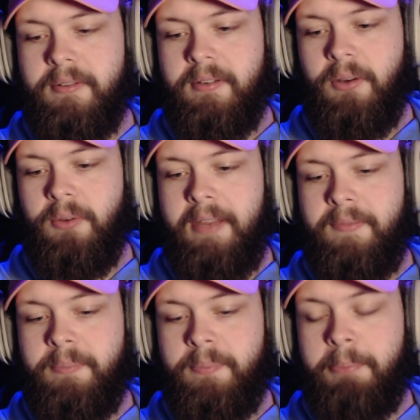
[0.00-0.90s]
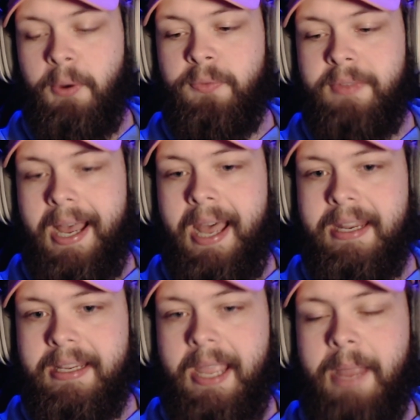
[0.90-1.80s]
You know, they both
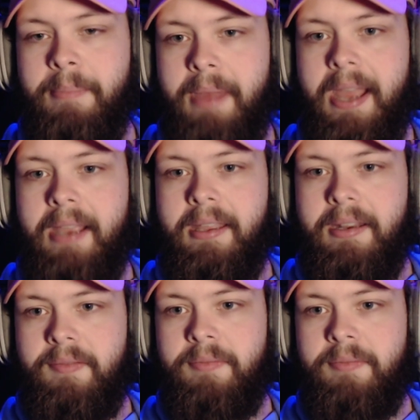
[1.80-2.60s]
died and came back and have